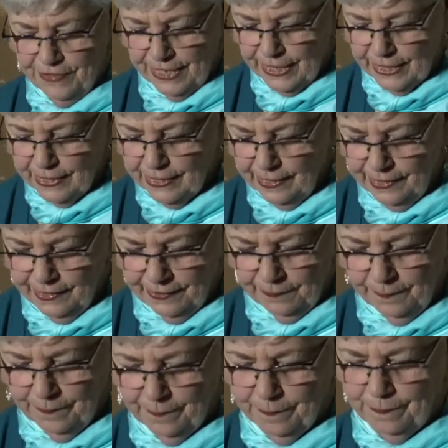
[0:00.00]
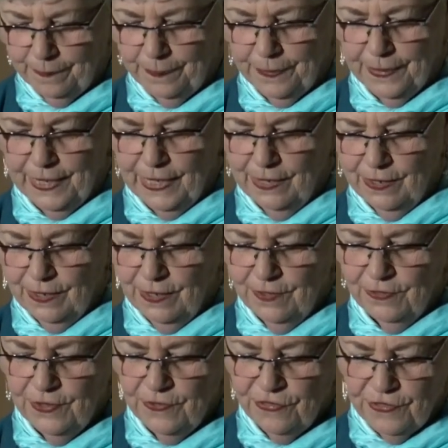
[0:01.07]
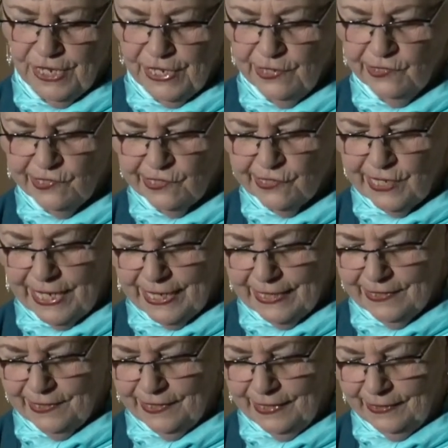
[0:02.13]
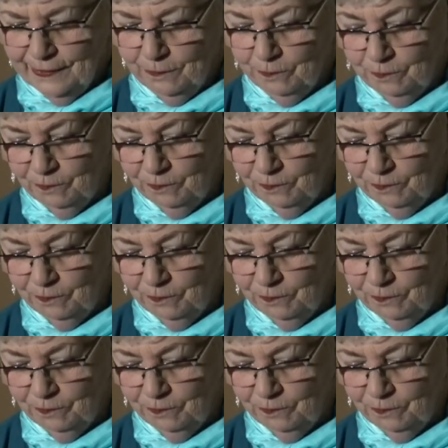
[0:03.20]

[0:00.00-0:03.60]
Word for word: the uh, the things that uh,